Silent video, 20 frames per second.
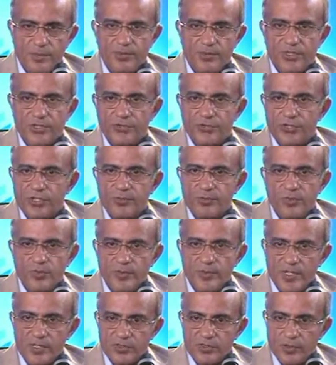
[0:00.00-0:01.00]
up, resource
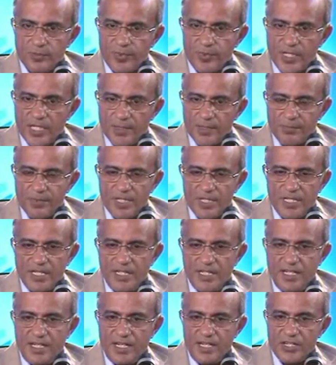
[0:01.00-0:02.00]
movements open up,
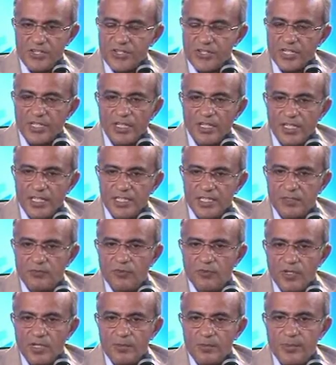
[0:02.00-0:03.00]
and suddenly the
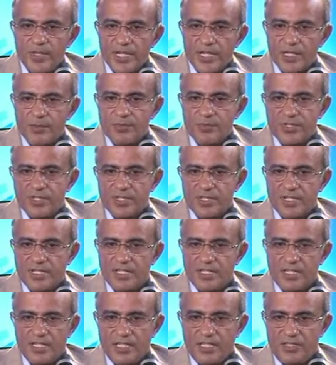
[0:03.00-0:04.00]
world becomes,
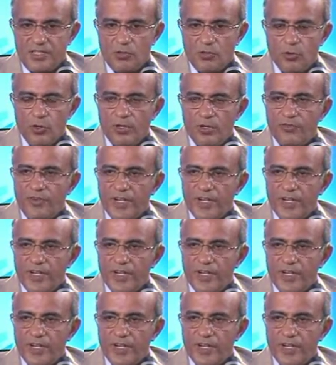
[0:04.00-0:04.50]
the whole